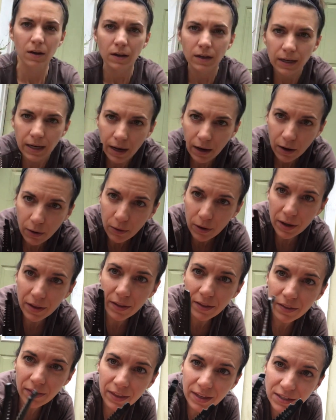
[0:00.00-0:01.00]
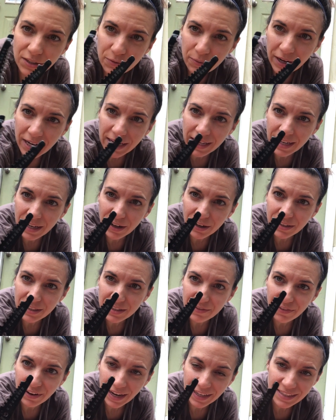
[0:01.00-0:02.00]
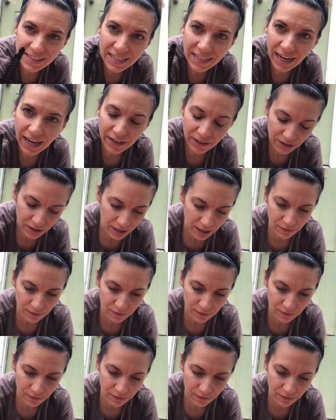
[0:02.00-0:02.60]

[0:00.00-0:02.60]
Now, this right here is a fancy cutter.